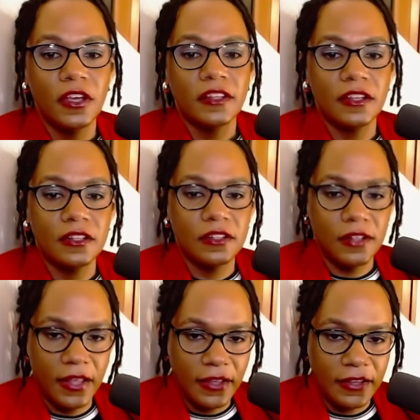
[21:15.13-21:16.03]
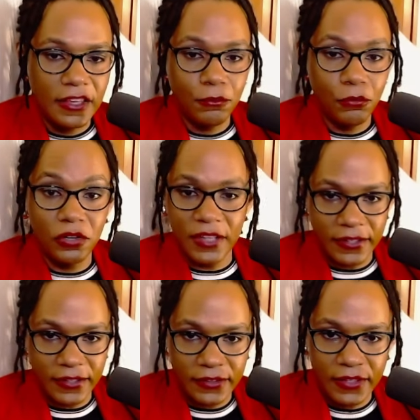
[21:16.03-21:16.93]
to thinking more
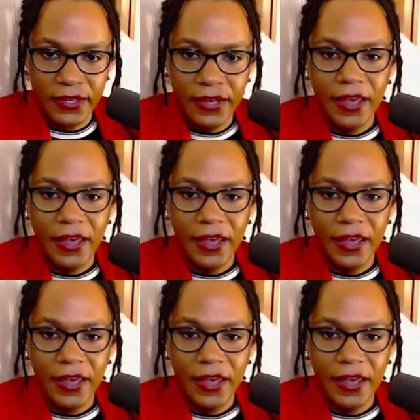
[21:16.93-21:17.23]
technically